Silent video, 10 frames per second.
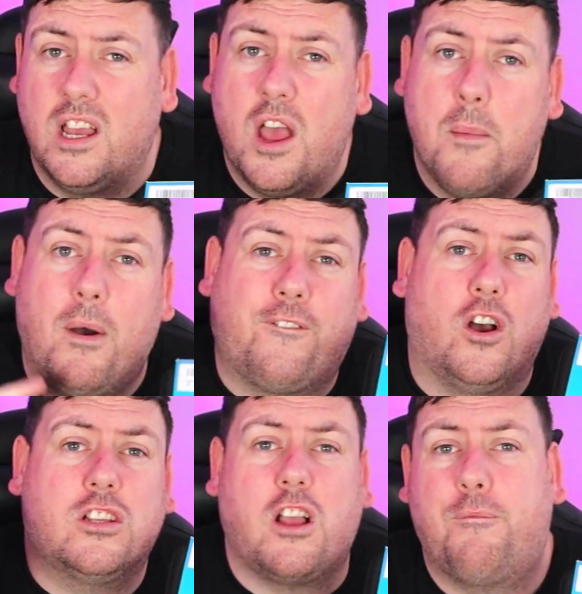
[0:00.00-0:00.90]
But first
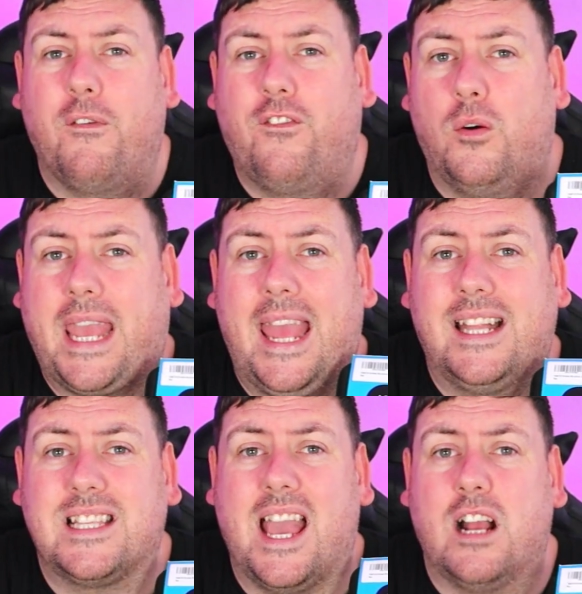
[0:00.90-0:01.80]
off, before we get into the
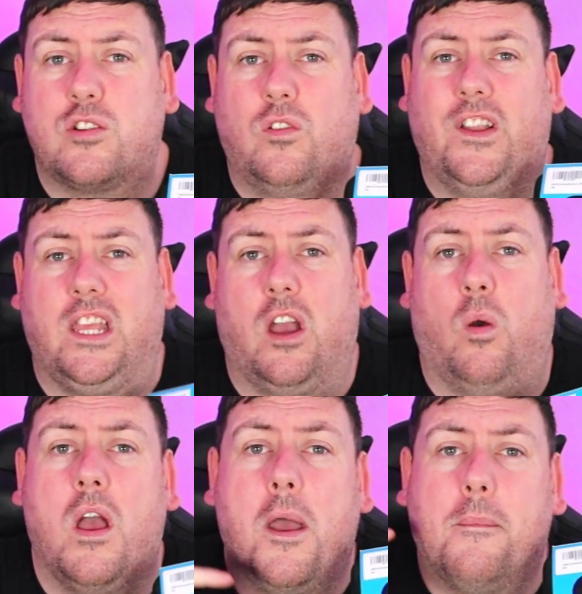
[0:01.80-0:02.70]
actual video,
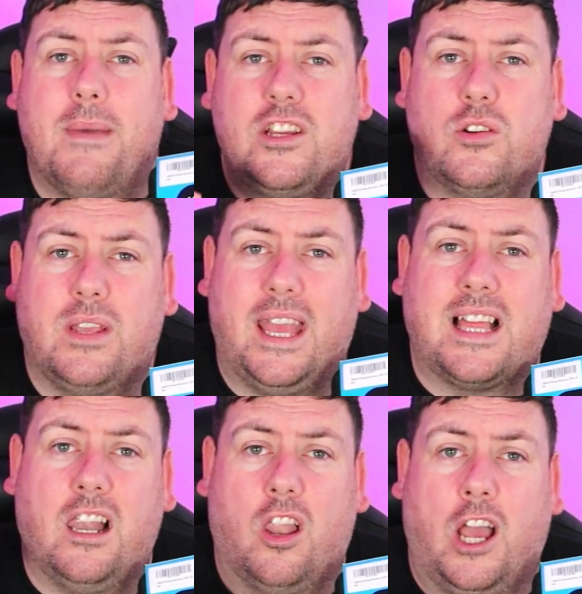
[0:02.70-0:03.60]
make sure you hit that
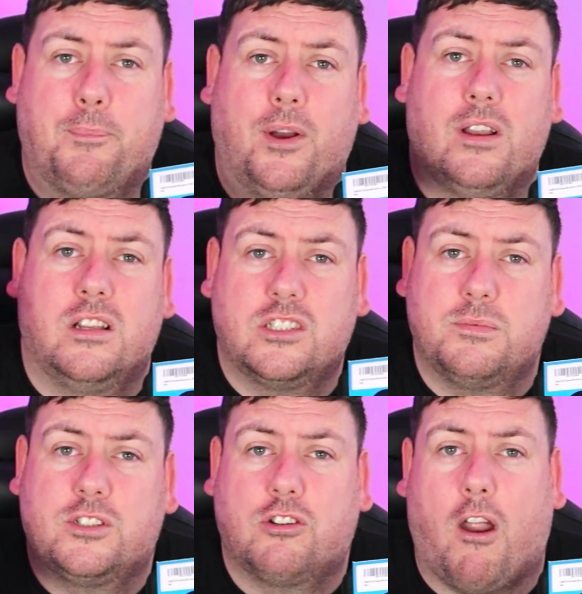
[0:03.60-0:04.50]
like button,
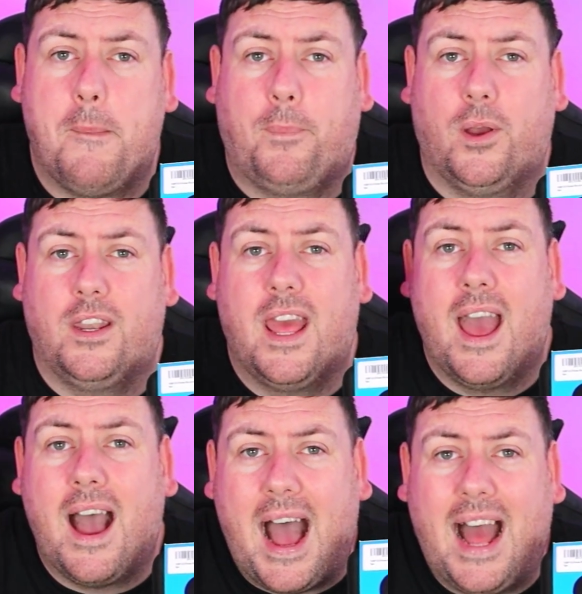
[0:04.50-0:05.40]
subscribe button,
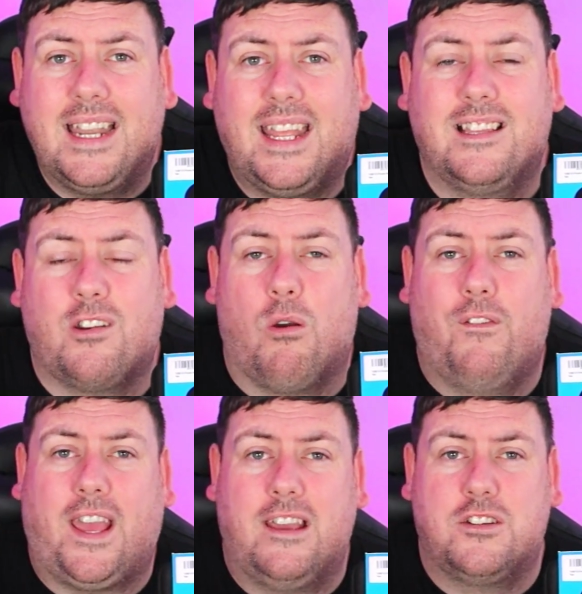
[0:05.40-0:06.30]
and hit the
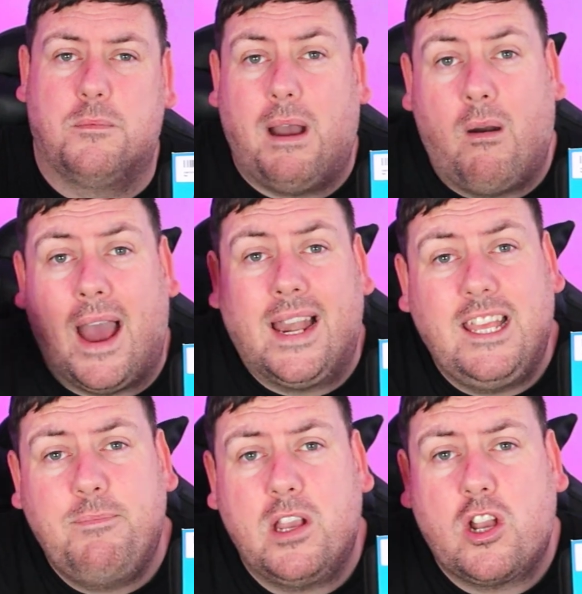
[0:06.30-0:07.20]
notification bell, and leave me
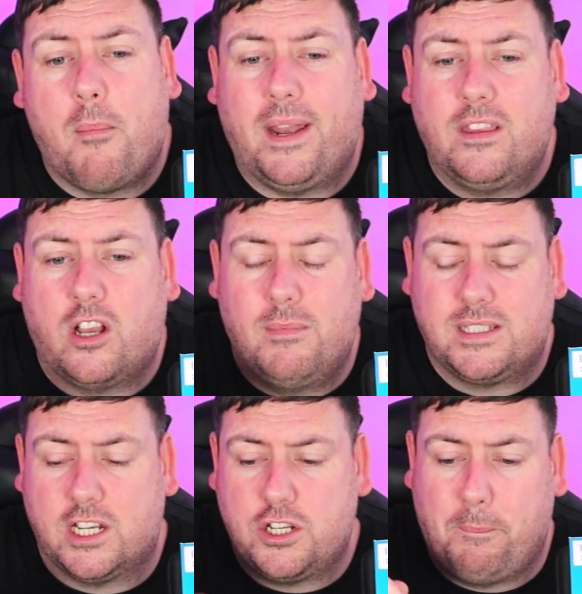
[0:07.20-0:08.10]
a comment in the comment
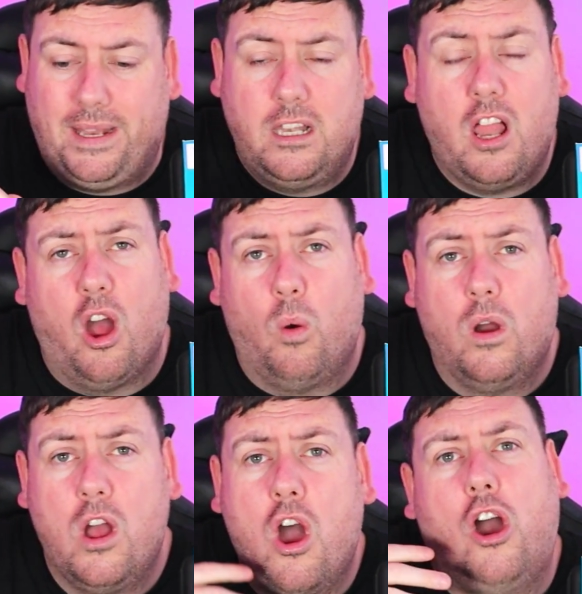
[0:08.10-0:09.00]
section below
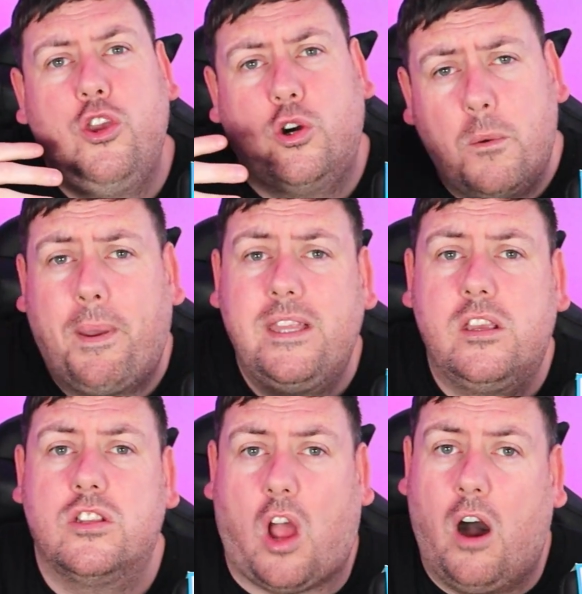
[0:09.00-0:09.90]
your opinions
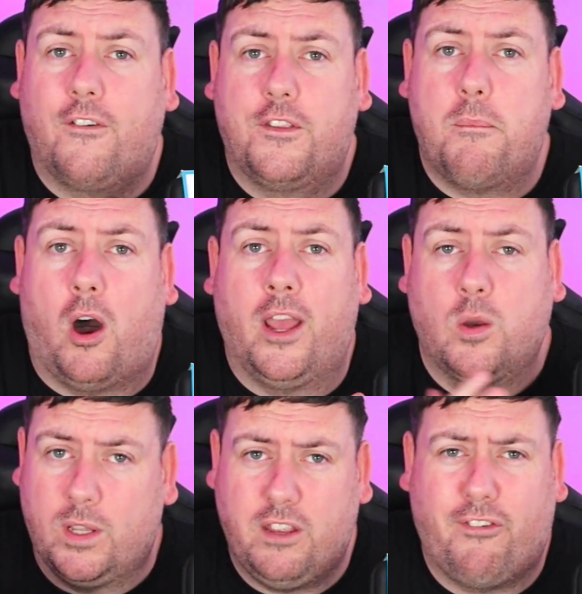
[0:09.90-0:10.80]
of the mic when
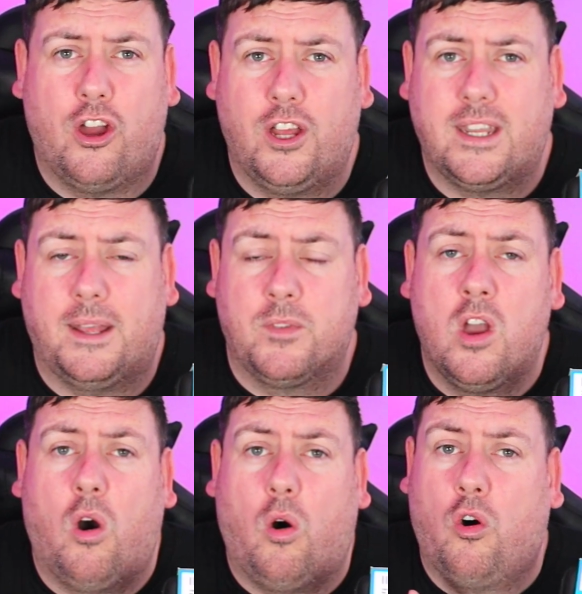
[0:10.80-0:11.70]
you've heard it,
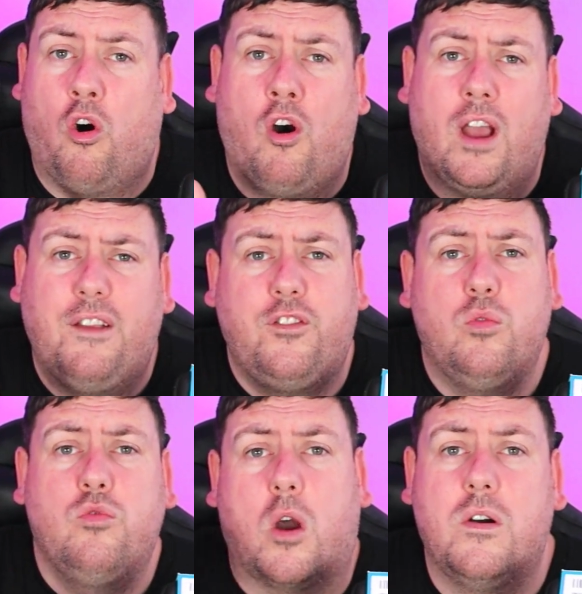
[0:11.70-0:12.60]
or if you
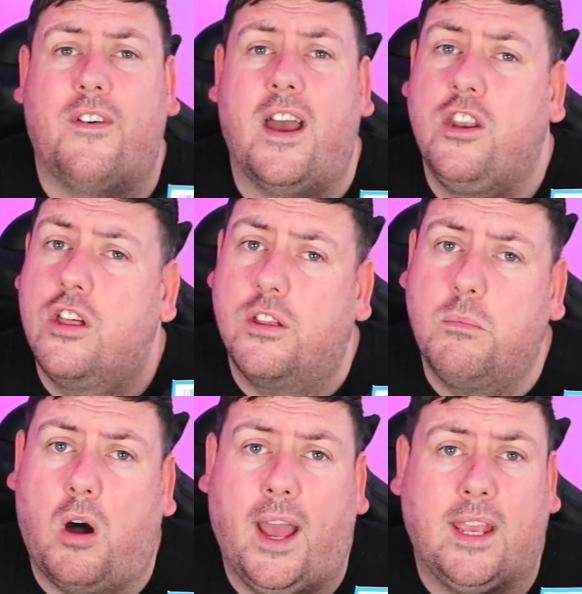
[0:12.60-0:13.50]
know of another
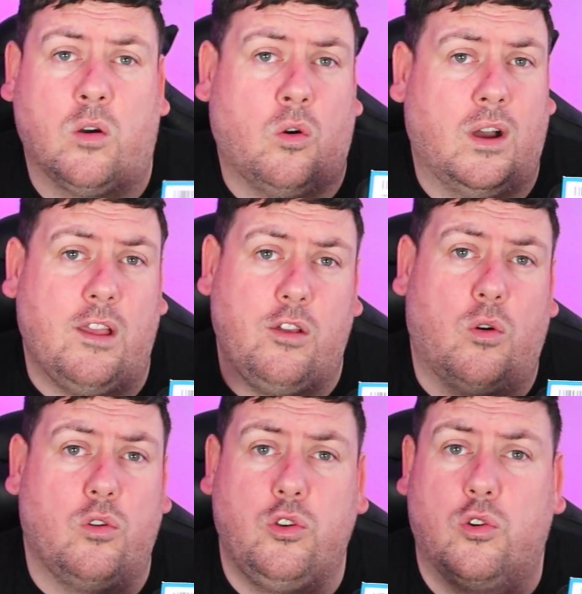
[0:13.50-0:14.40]
mic or
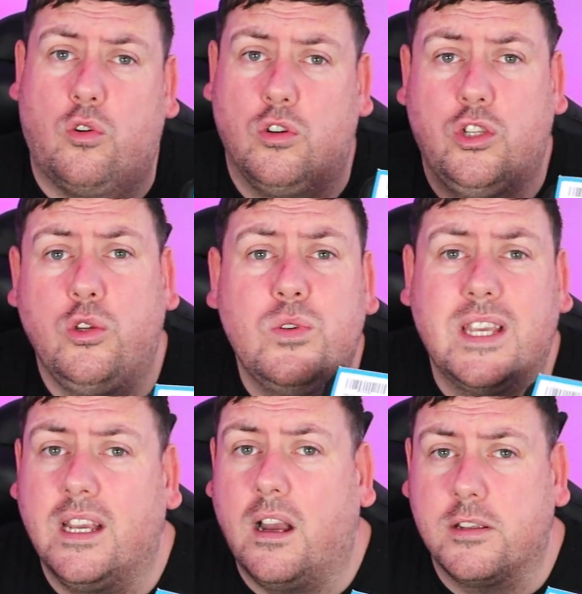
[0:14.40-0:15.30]
you're using
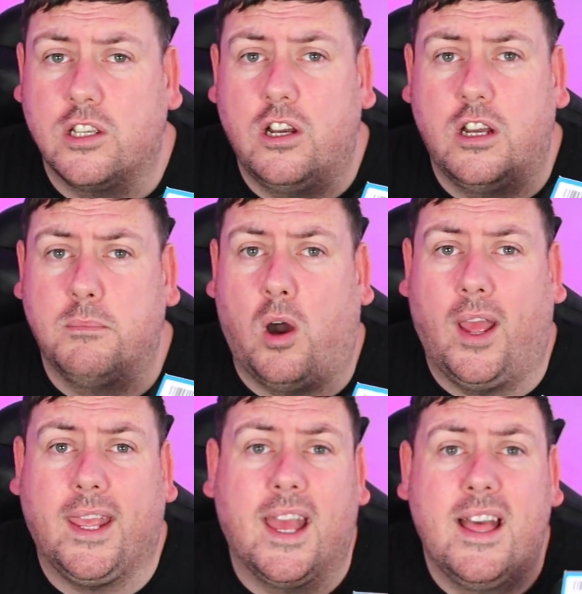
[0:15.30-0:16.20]
a certain mic
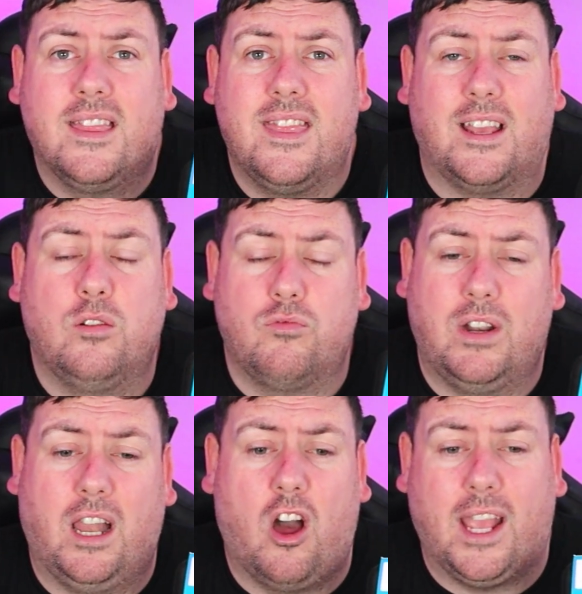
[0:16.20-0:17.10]
that you really
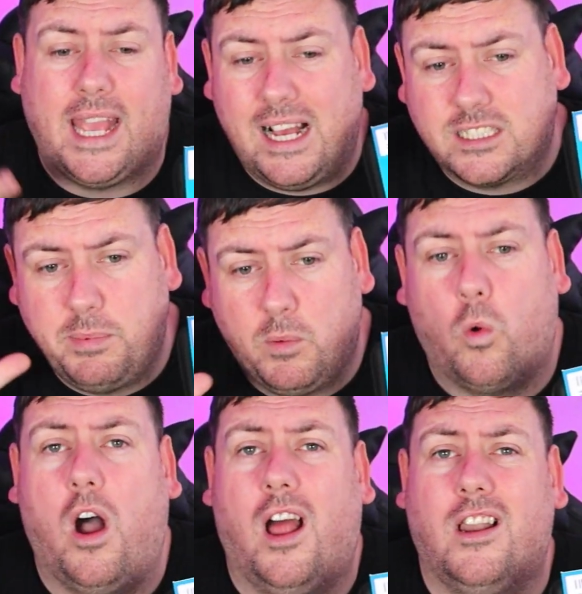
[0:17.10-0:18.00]
like. It has to be
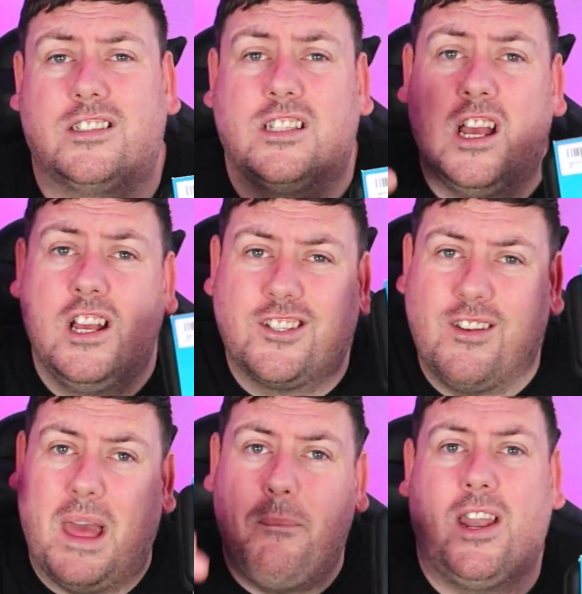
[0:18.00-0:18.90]
wireless, so let
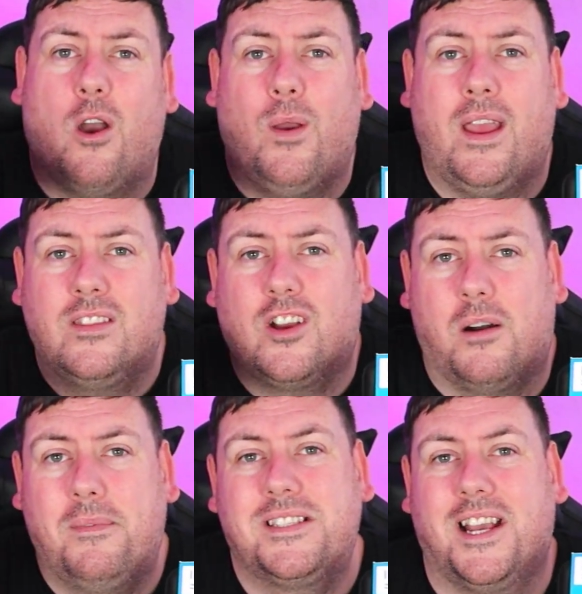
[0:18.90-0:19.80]
me know in the comment
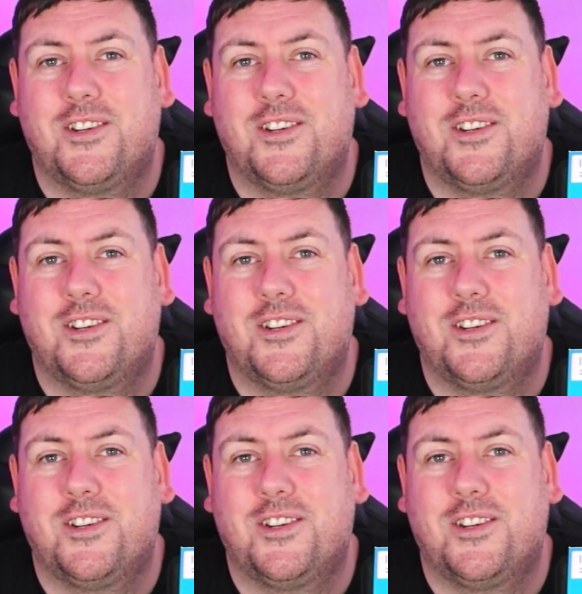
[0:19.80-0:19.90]
section